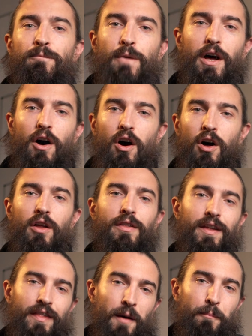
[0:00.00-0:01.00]
But all
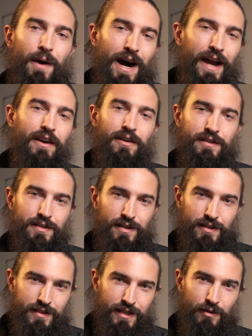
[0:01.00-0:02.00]
that the buyer is
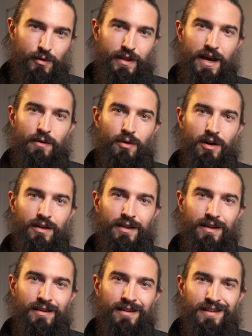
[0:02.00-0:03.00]
going to see when they walk
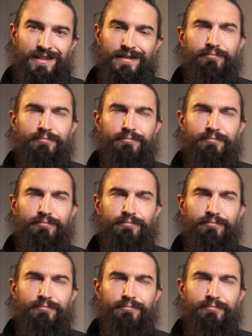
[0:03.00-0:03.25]
in is,